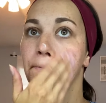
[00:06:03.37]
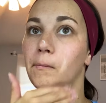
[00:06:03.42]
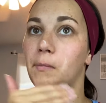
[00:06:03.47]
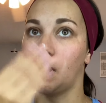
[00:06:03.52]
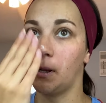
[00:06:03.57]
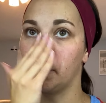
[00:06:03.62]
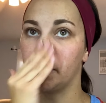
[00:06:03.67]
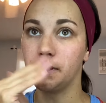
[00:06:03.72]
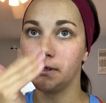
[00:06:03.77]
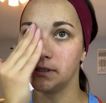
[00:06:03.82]

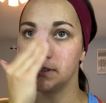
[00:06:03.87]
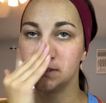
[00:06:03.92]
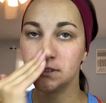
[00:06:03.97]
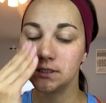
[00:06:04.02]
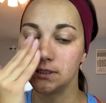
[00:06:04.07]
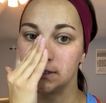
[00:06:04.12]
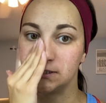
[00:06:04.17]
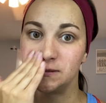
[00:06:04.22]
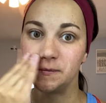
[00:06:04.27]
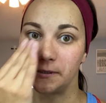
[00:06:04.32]
I'm going to
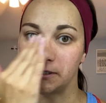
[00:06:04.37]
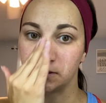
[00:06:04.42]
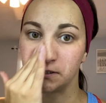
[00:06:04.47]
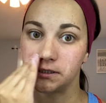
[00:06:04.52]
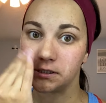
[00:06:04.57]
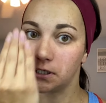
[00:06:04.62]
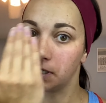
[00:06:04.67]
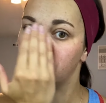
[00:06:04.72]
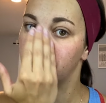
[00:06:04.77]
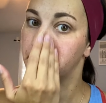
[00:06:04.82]
especially
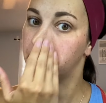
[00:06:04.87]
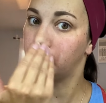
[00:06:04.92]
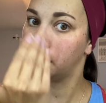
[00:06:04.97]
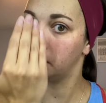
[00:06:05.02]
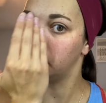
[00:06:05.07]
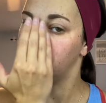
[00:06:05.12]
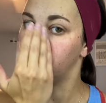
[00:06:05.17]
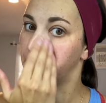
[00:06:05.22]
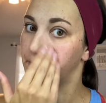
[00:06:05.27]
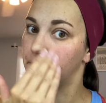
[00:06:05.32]
target my
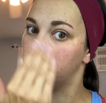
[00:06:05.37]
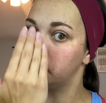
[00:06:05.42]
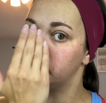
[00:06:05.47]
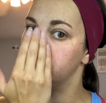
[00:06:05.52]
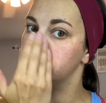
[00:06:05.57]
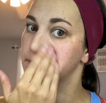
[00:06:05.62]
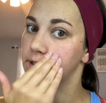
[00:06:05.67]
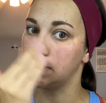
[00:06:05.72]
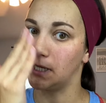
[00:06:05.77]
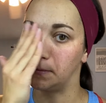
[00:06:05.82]

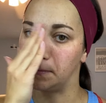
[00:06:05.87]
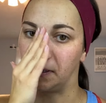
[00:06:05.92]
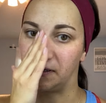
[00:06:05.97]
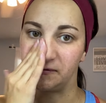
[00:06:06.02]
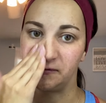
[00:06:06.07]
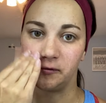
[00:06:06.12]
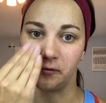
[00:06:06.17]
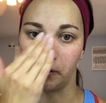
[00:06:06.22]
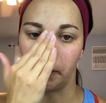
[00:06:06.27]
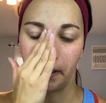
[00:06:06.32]
nose and my
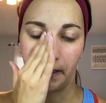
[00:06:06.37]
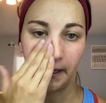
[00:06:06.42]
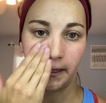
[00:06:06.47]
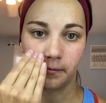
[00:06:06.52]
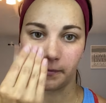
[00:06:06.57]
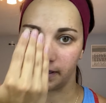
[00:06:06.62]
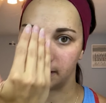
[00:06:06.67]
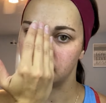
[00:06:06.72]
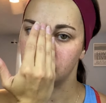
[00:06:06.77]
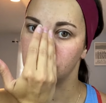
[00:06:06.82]
forehead,
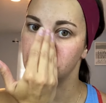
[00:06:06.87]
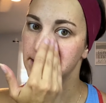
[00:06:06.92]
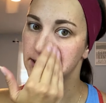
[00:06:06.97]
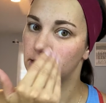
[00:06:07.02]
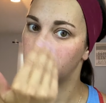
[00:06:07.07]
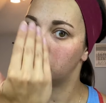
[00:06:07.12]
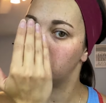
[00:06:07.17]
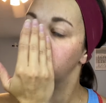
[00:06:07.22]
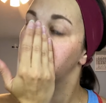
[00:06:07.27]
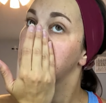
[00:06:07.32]
my
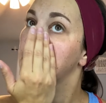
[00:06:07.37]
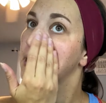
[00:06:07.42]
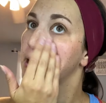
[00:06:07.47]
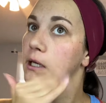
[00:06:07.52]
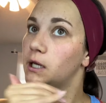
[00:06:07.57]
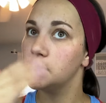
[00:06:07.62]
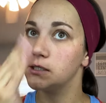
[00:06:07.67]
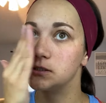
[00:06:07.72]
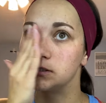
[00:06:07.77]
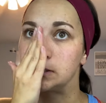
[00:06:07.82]
T-zone,
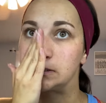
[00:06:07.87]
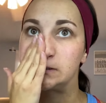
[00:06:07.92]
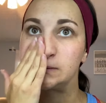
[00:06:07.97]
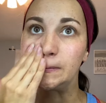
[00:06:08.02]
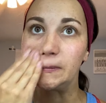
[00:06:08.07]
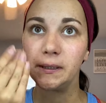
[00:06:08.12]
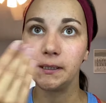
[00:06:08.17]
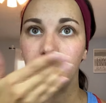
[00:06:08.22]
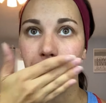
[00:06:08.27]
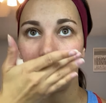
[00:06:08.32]
just
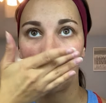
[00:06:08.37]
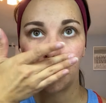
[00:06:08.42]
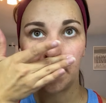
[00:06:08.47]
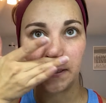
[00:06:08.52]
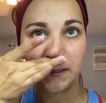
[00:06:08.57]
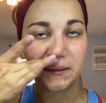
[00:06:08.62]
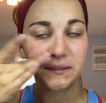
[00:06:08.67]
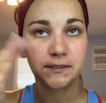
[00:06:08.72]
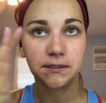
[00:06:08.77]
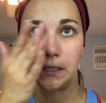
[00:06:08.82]

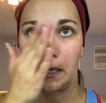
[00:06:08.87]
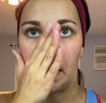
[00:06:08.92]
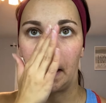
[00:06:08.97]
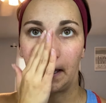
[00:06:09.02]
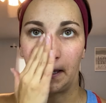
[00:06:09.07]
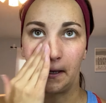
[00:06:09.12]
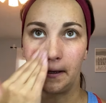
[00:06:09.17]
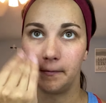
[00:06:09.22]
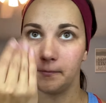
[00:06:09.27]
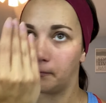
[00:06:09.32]
because
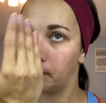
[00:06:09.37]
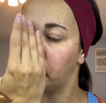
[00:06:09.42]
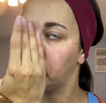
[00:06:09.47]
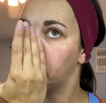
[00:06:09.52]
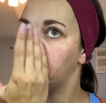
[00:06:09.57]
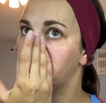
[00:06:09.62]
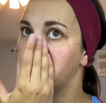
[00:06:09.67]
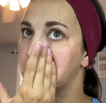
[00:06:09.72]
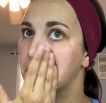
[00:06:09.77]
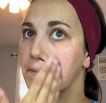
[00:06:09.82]

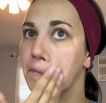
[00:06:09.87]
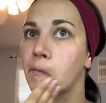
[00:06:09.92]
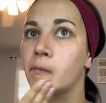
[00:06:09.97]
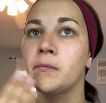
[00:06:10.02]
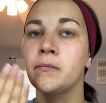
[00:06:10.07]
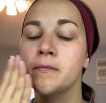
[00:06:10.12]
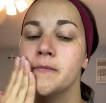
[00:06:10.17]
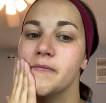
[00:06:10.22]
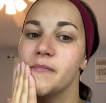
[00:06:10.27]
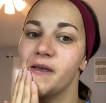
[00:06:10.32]

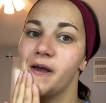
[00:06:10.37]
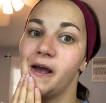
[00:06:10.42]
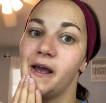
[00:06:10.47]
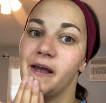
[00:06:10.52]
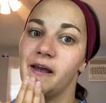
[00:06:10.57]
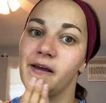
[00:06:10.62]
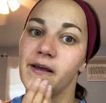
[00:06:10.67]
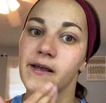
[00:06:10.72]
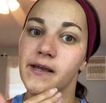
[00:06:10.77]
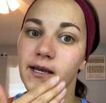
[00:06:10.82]

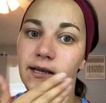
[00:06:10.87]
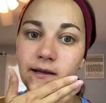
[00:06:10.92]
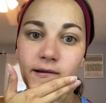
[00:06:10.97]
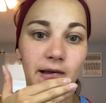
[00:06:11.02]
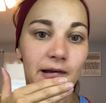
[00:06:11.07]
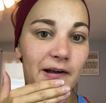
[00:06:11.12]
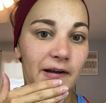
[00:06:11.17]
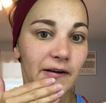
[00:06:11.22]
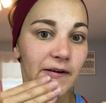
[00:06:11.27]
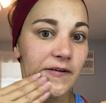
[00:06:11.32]
I
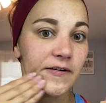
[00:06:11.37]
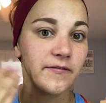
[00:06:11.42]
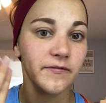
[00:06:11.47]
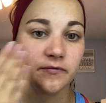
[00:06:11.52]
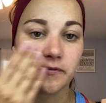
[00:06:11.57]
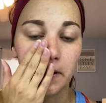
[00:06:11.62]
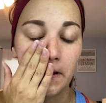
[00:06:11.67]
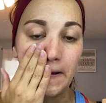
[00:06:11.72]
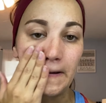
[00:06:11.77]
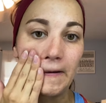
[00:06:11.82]
have
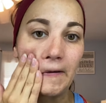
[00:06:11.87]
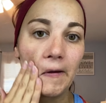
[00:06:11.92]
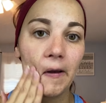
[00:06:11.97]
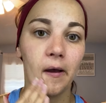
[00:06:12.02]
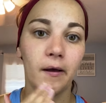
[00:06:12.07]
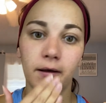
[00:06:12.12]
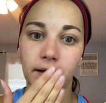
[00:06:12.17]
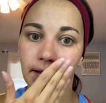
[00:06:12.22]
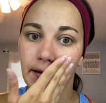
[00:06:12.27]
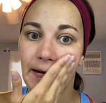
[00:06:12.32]

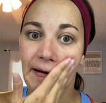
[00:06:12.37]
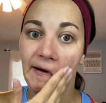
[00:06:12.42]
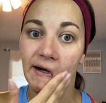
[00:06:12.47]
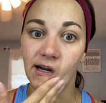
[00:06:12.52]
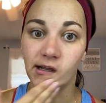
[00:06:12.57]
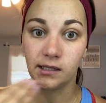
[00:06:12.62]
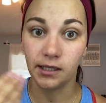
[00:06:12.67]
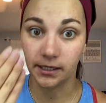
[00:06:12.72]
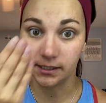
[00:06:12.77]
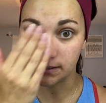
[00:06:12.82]
gotten
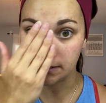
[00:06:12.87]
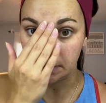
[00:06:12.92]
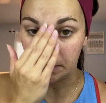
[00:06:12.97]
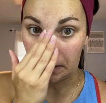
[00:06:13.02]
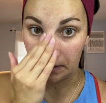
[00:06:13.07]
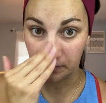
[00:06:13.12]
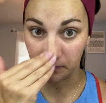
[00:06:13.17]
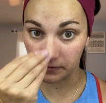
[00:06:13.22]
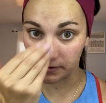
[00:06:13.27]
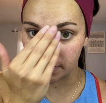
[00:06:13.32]
a lot of
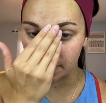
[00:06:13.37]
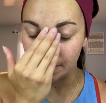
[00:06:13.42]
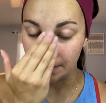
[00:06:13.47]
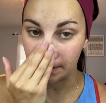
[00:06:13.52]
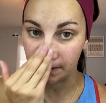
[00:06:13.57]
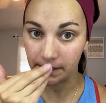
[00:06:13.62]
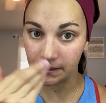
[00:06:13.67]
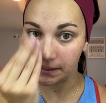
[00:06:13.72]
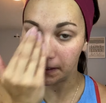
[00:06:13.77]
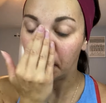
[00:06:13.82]
sun
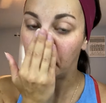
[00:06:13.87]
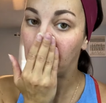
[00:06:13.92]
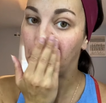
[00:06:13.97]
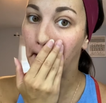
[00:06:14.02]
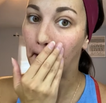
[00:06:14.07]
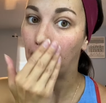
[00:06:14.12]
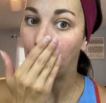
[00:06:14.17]
recently,